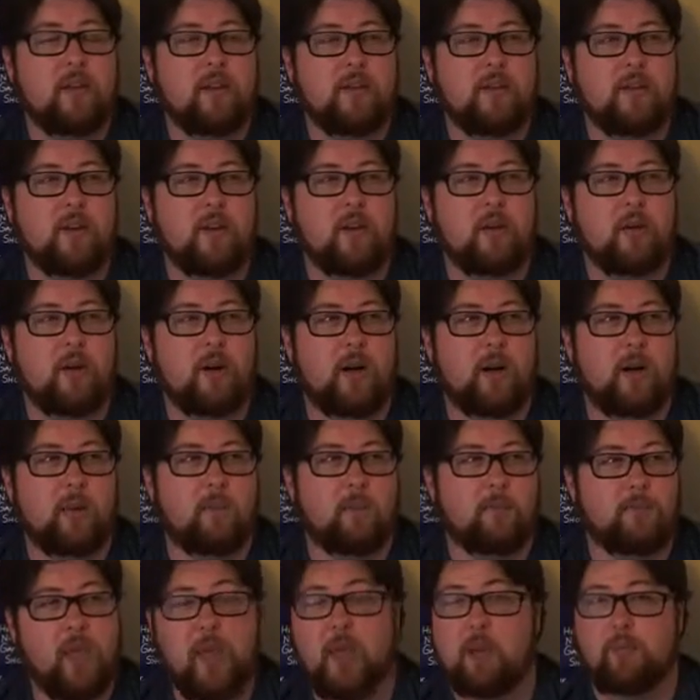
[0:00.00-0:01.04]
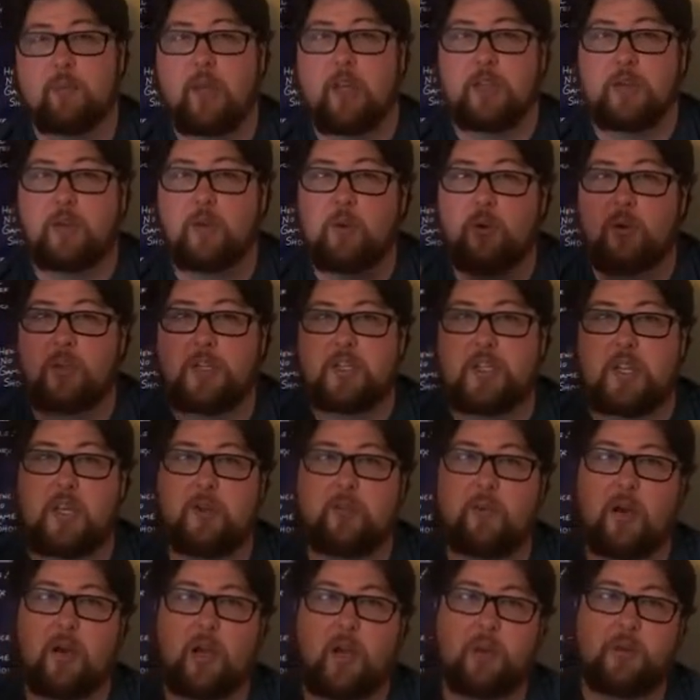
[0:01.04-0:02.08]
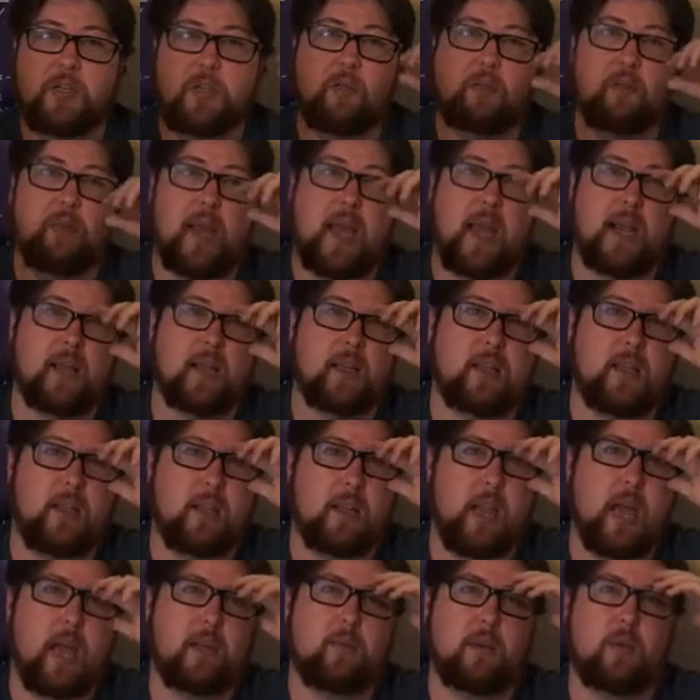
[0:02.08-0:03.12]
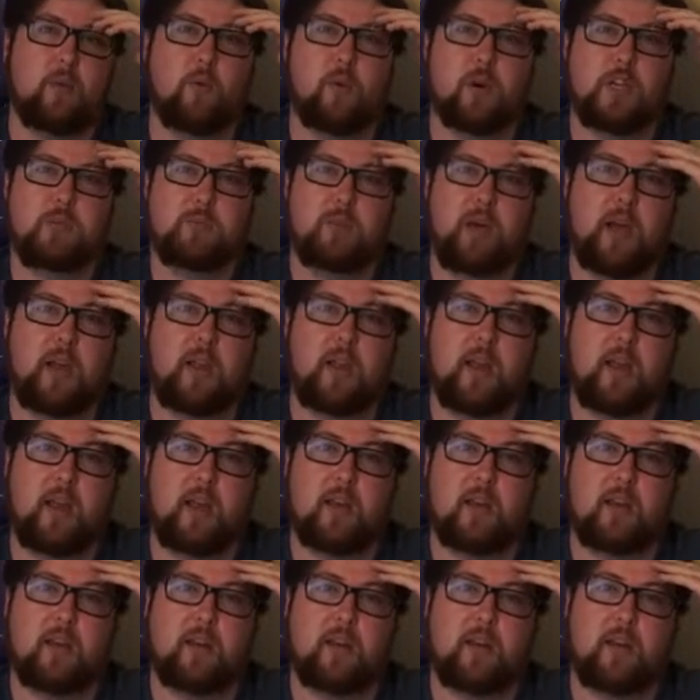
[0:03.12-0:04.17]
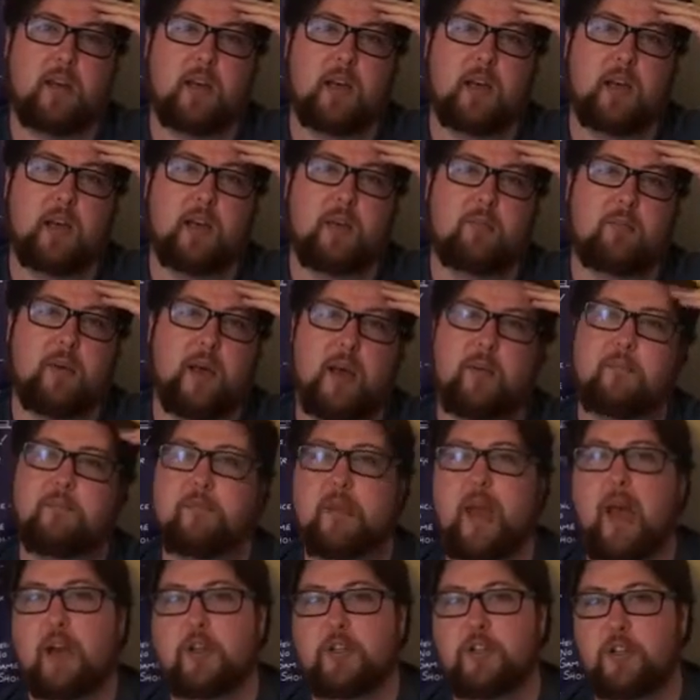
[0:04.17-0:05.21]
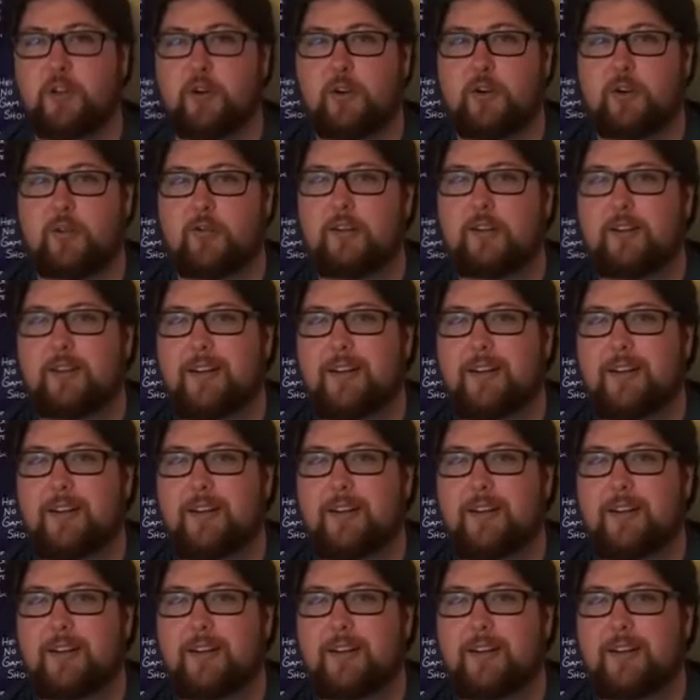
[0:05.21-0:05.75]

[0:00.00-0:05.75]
So, yeah, it's cool to see Mel Gibson back in the Academy Award spotlight. I'm not sure